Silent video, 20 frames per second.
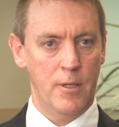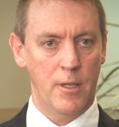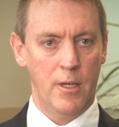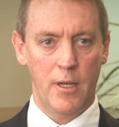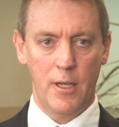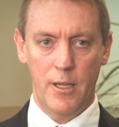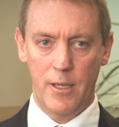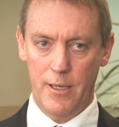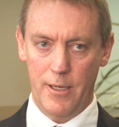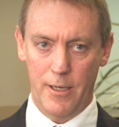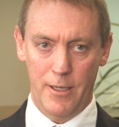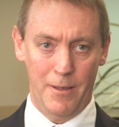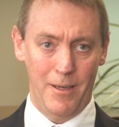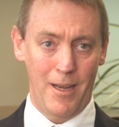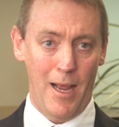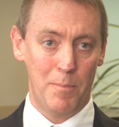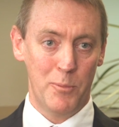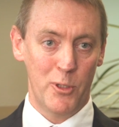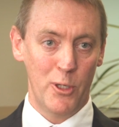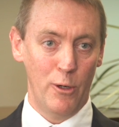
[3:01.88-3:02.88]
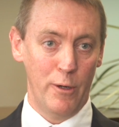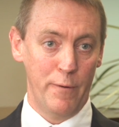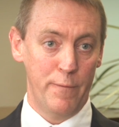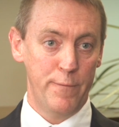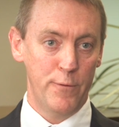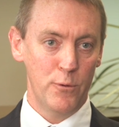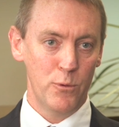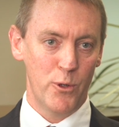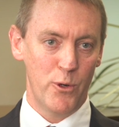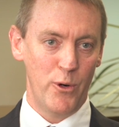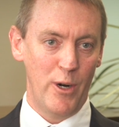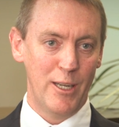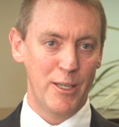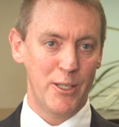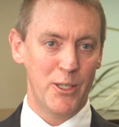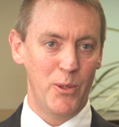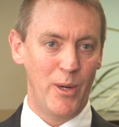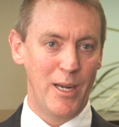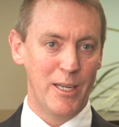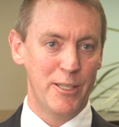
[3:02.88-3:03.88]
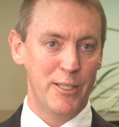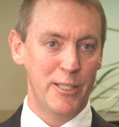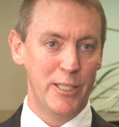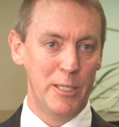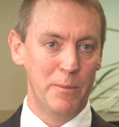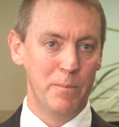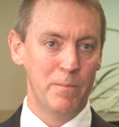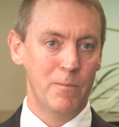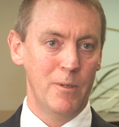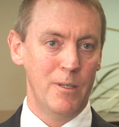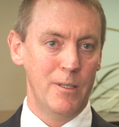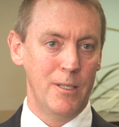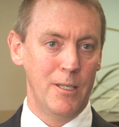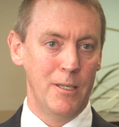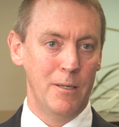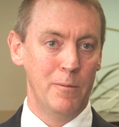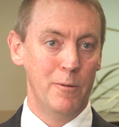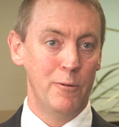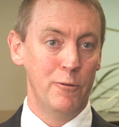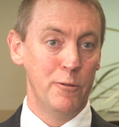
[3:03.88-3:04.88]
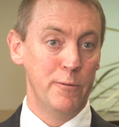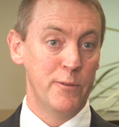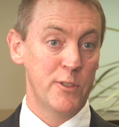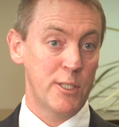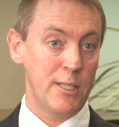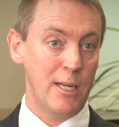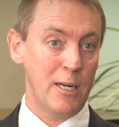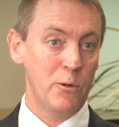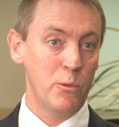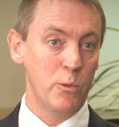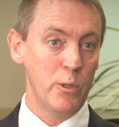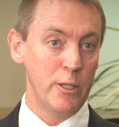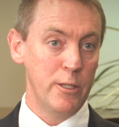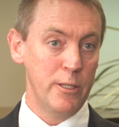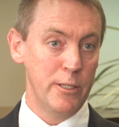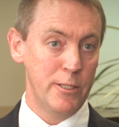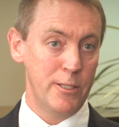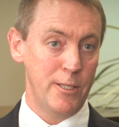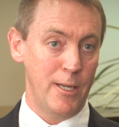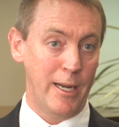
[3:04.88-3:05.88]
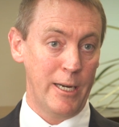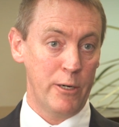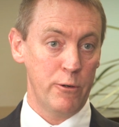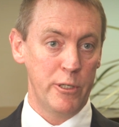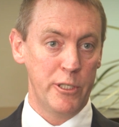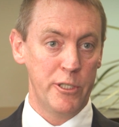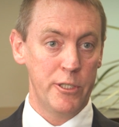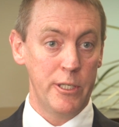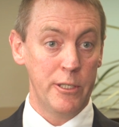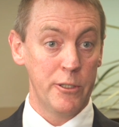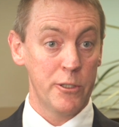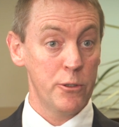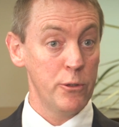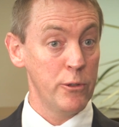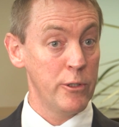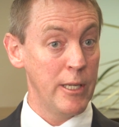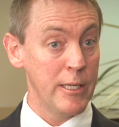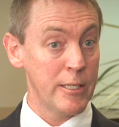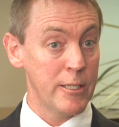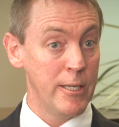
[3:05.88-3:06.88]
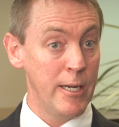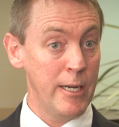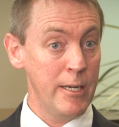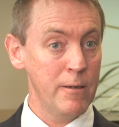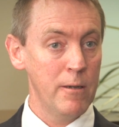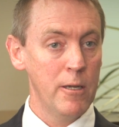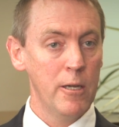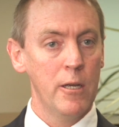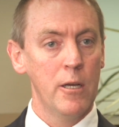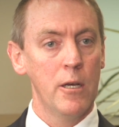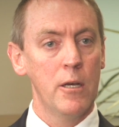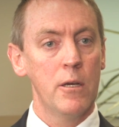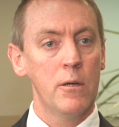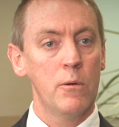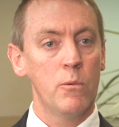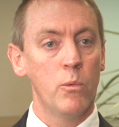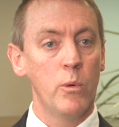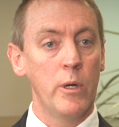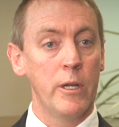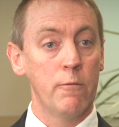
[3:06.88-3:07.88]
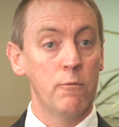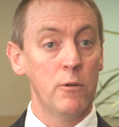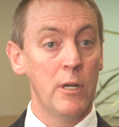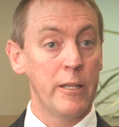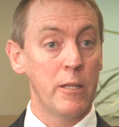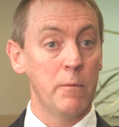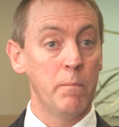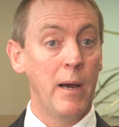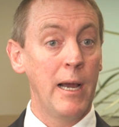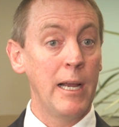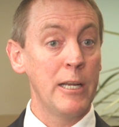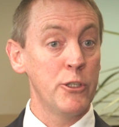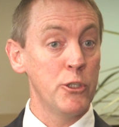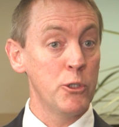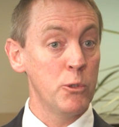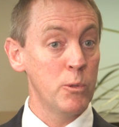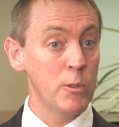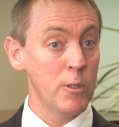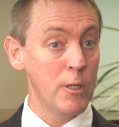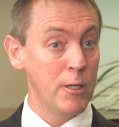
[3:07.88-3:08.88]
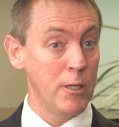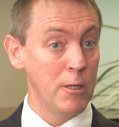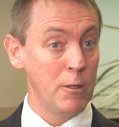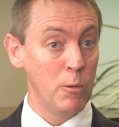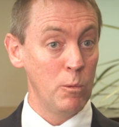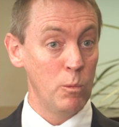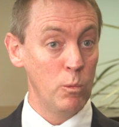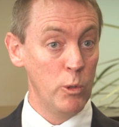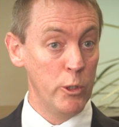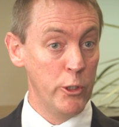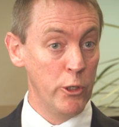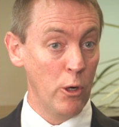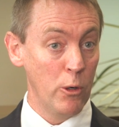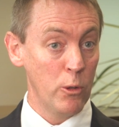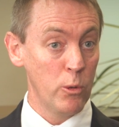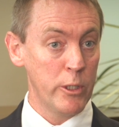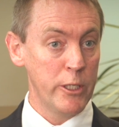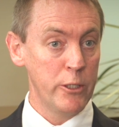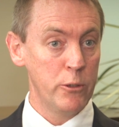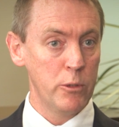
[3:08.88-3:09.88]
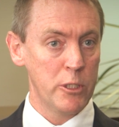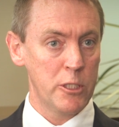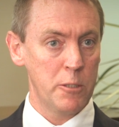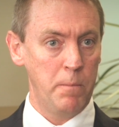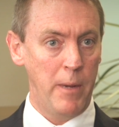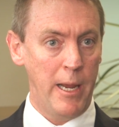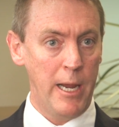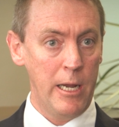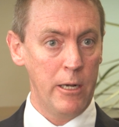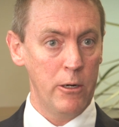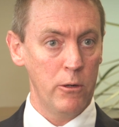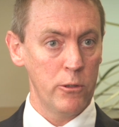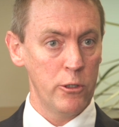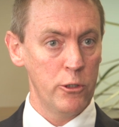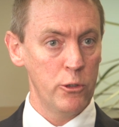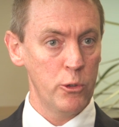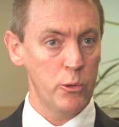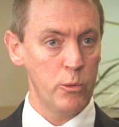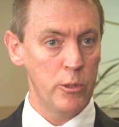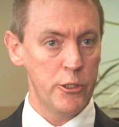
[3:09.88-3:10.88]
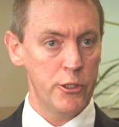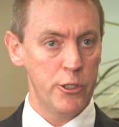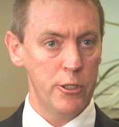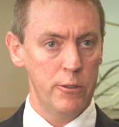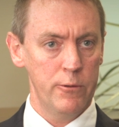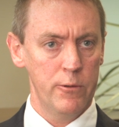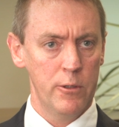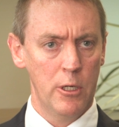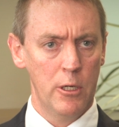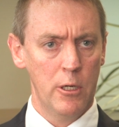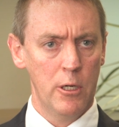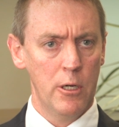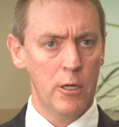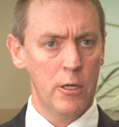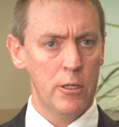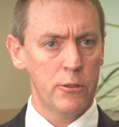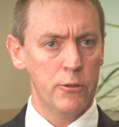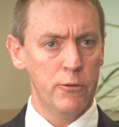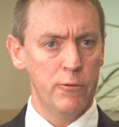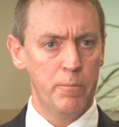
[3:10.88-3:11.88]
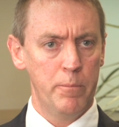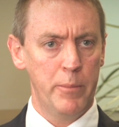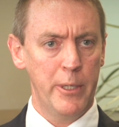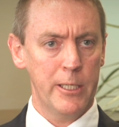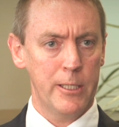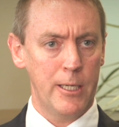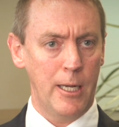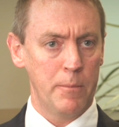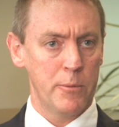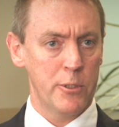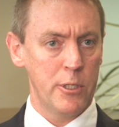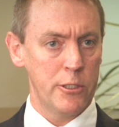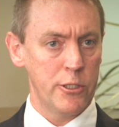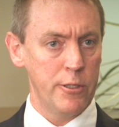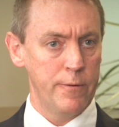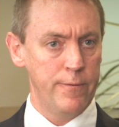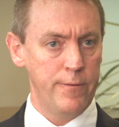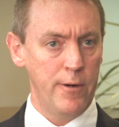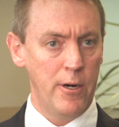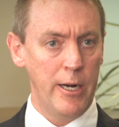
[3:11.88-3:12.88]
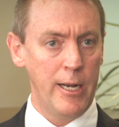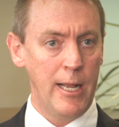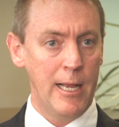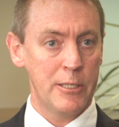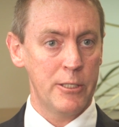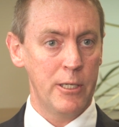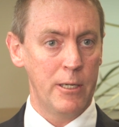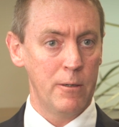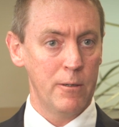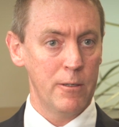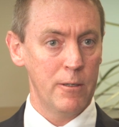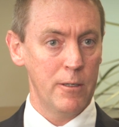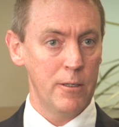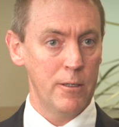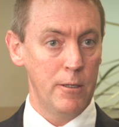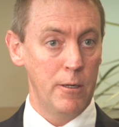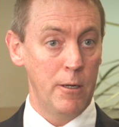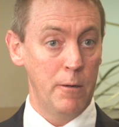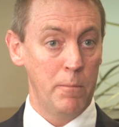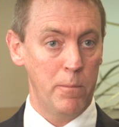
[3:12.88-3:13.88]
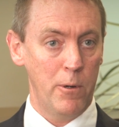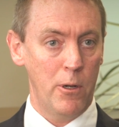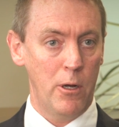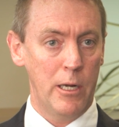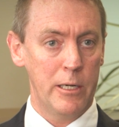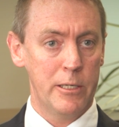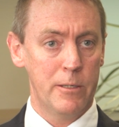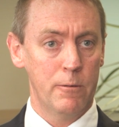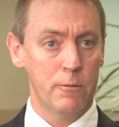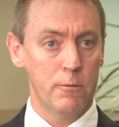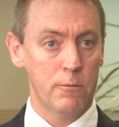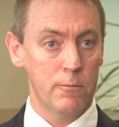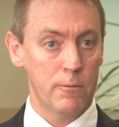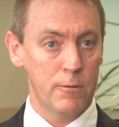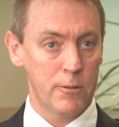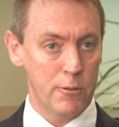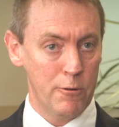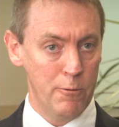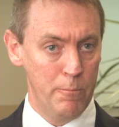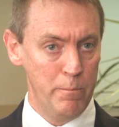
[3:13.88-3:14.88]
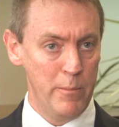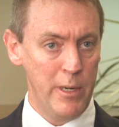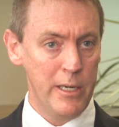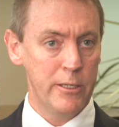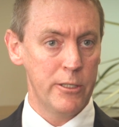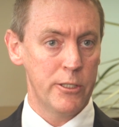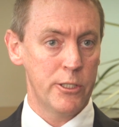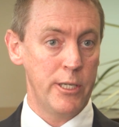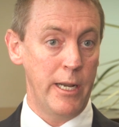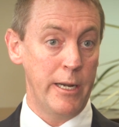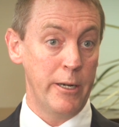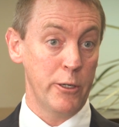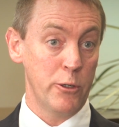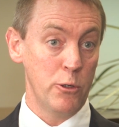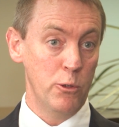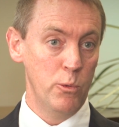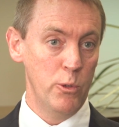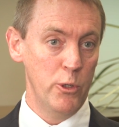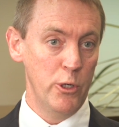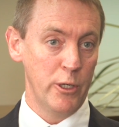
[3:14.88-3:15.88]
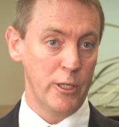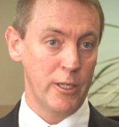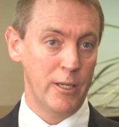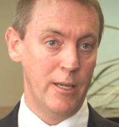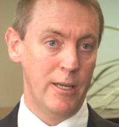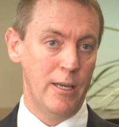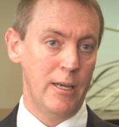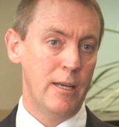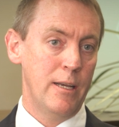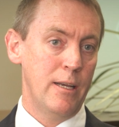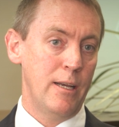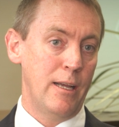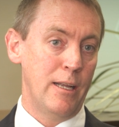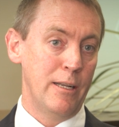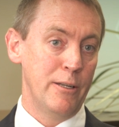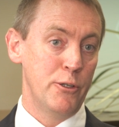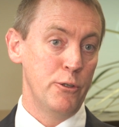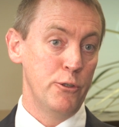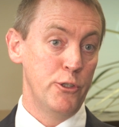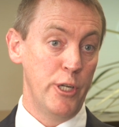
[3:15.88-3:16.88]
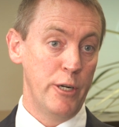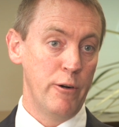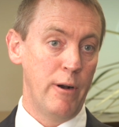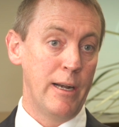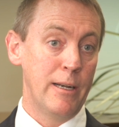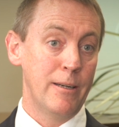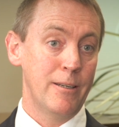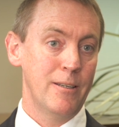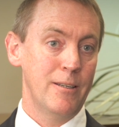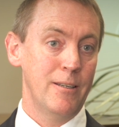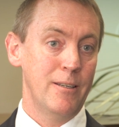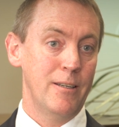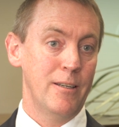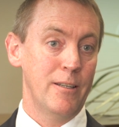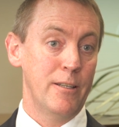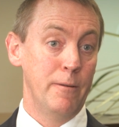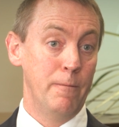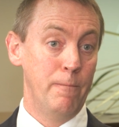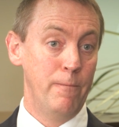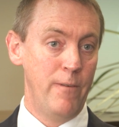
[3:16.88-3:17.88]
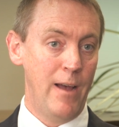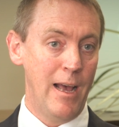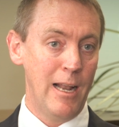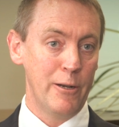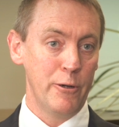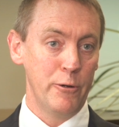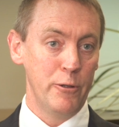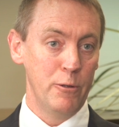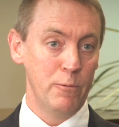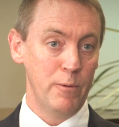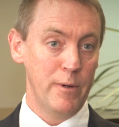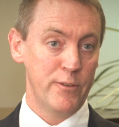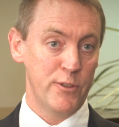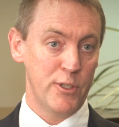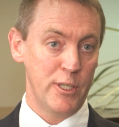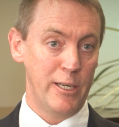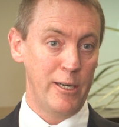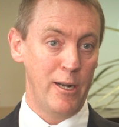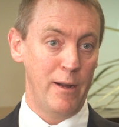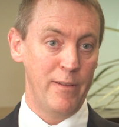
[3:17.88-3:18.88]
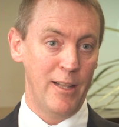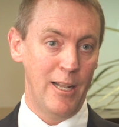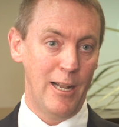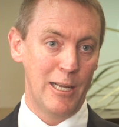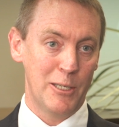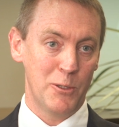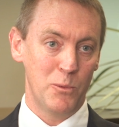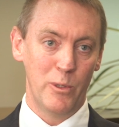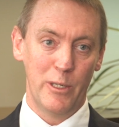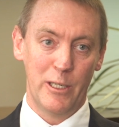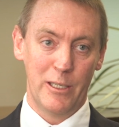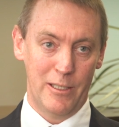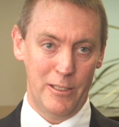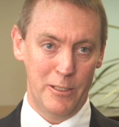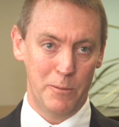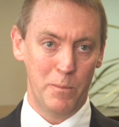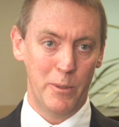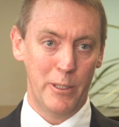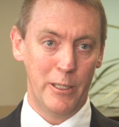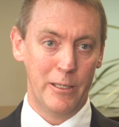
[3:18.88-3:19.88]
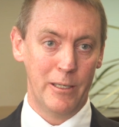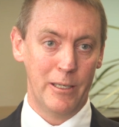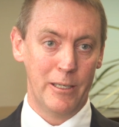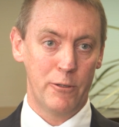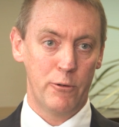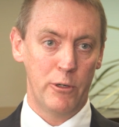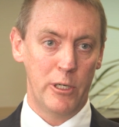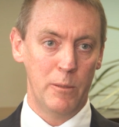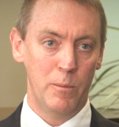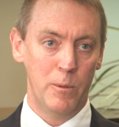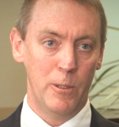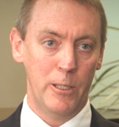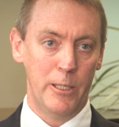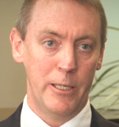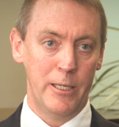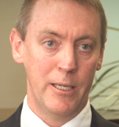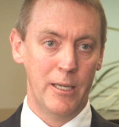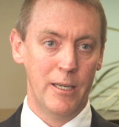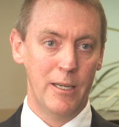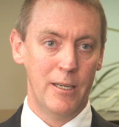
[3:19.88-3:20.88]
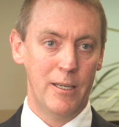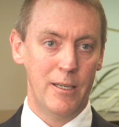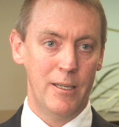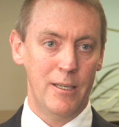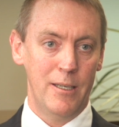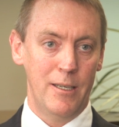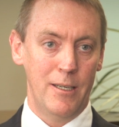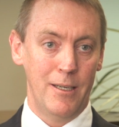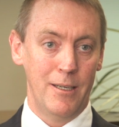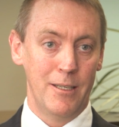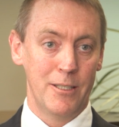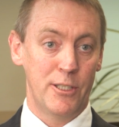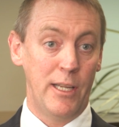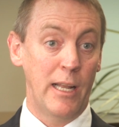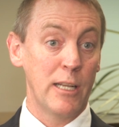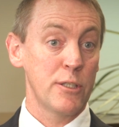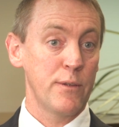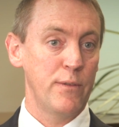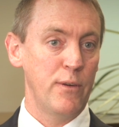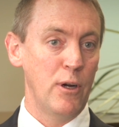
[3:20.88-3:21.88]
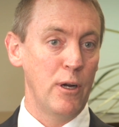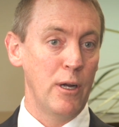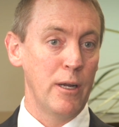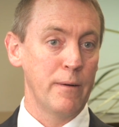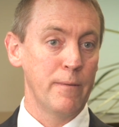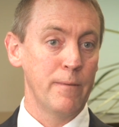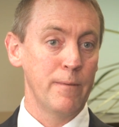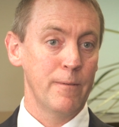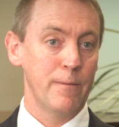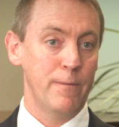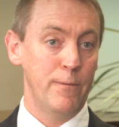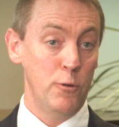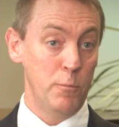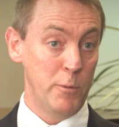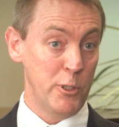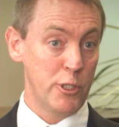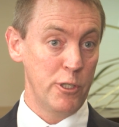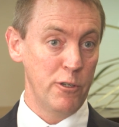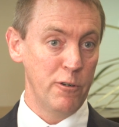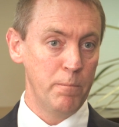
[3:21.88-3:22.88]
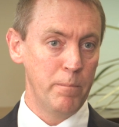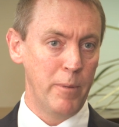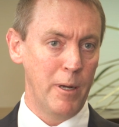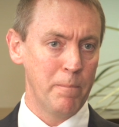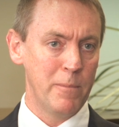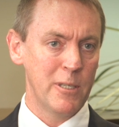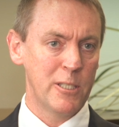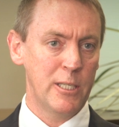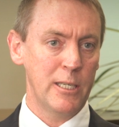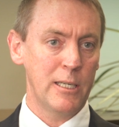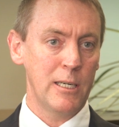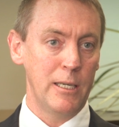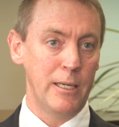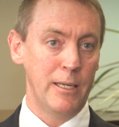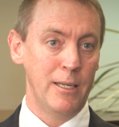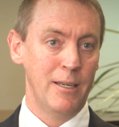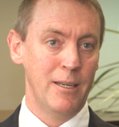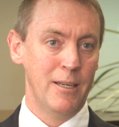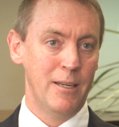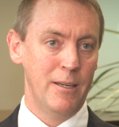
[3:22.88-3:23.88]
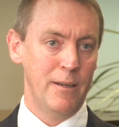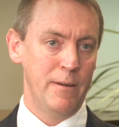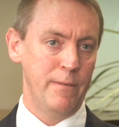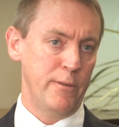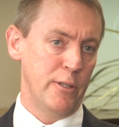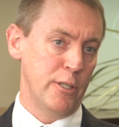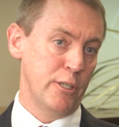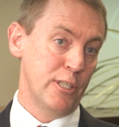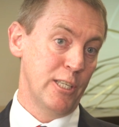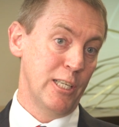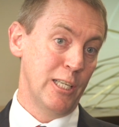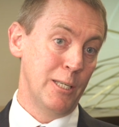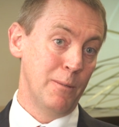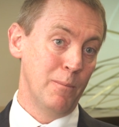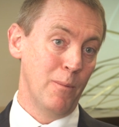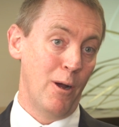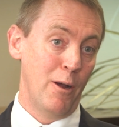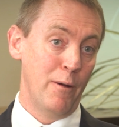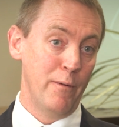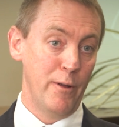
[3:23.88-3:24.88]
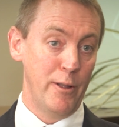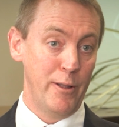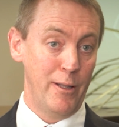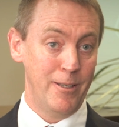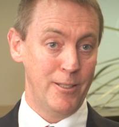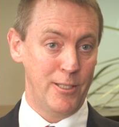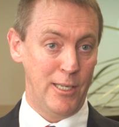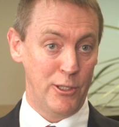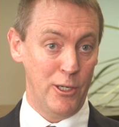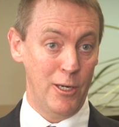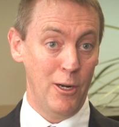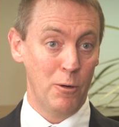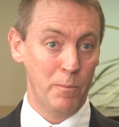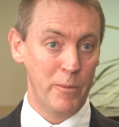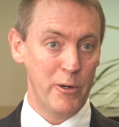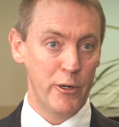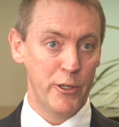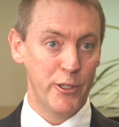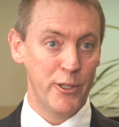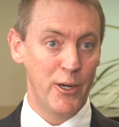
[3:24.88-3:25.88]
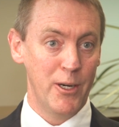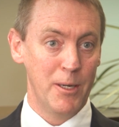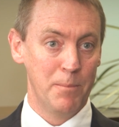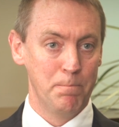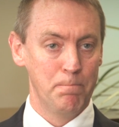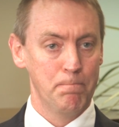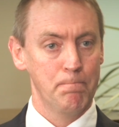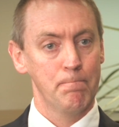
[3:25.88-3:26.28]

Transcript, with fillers: team. Absolutely, full credit to our team who have stuck with this acreage since 2008, when really the majors were not looking to expand on the Northwest Shelf. To have picked up such a fine asset, applied tremendous technical work, and to generate the value that we've seen over the last week has been incredibly satisfying for myself, but particularly for the team over such a long period of time.